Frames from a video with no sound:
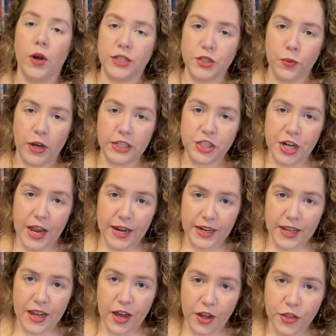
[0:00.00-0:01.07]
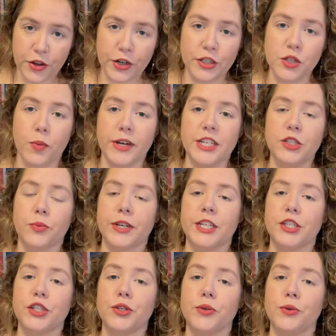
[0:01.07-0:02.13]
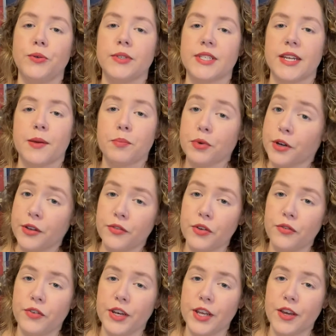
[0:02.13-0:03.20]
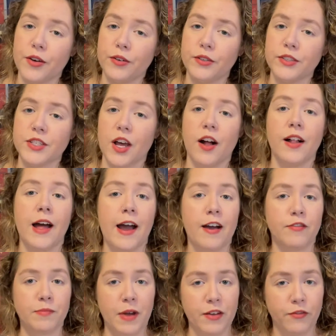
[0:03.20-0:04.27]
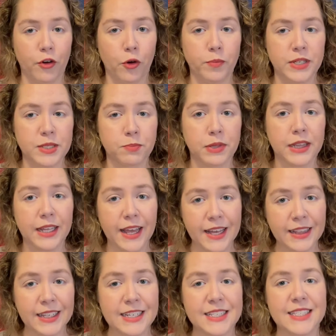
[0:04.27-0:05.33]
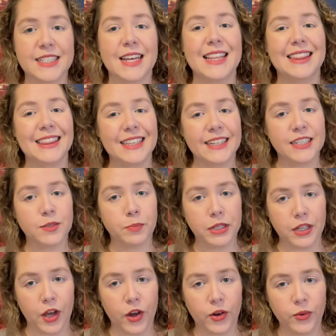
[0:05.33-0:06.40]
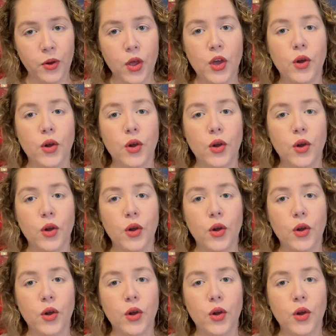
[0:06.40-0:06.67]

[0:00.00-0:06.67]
to watch any other 2022 state preview videos, I'll have my Votemas playlist linked below,